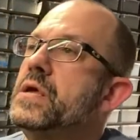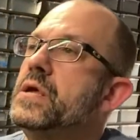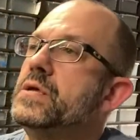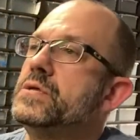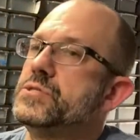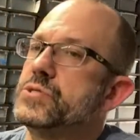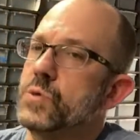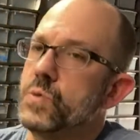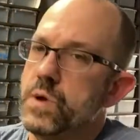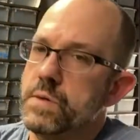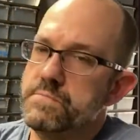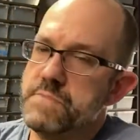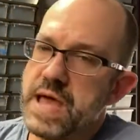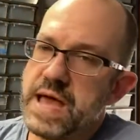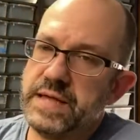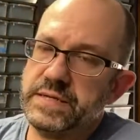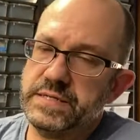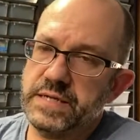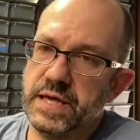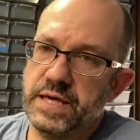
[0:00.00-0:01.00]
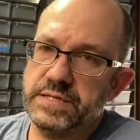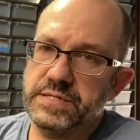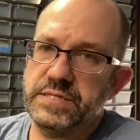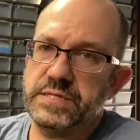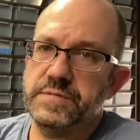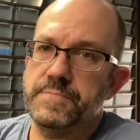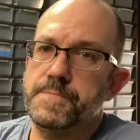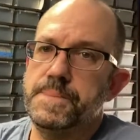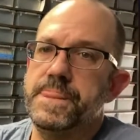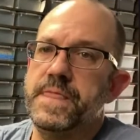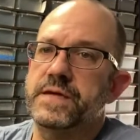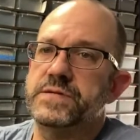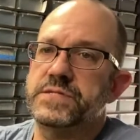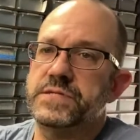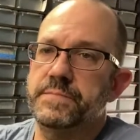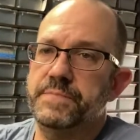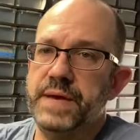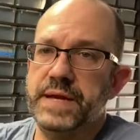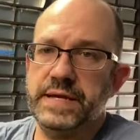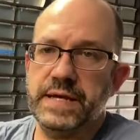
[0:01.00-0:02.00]
So what Matt does is,
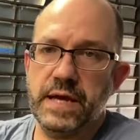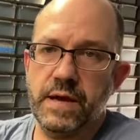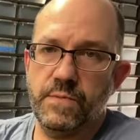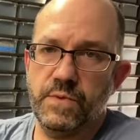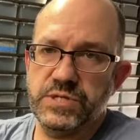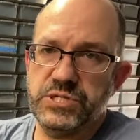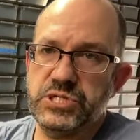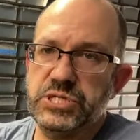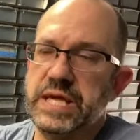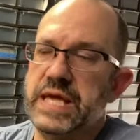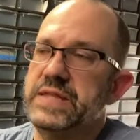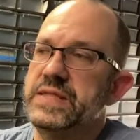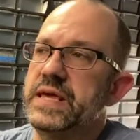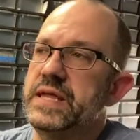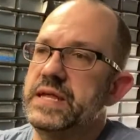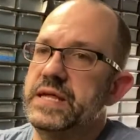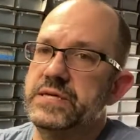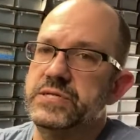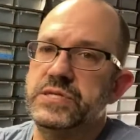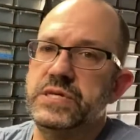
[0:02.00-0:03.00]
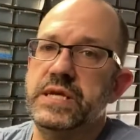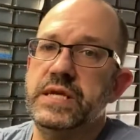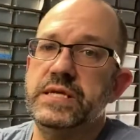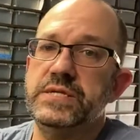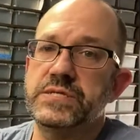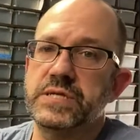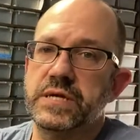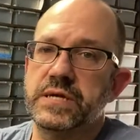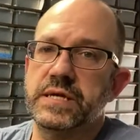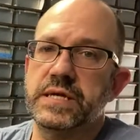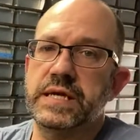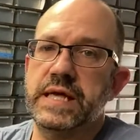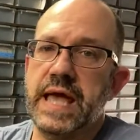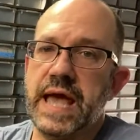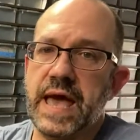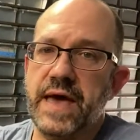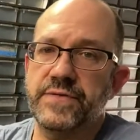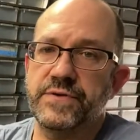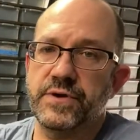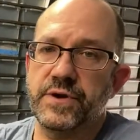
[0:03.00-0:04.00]
depending on which day that is, he's going to
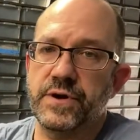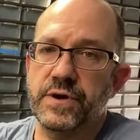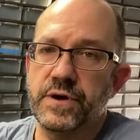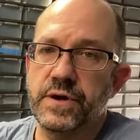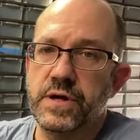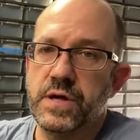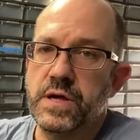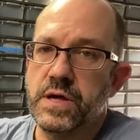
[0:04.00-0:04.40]
gather